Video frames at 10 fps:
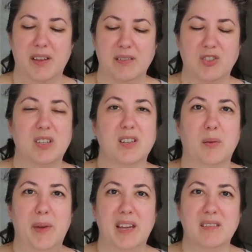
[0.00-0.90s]

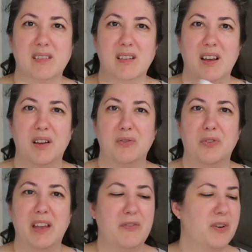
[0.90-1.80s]
Gentle Mint
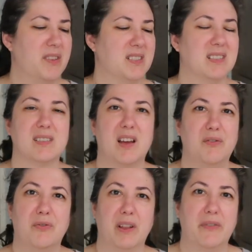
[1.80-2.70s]
flavor. This is
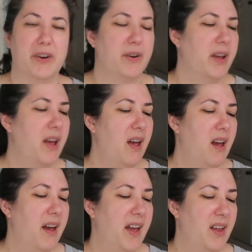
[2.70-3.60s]
unflavored
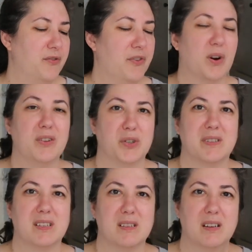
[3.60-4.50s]
and for ultra
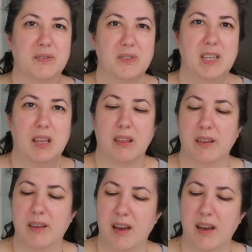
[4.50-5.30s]
sensitive teeth.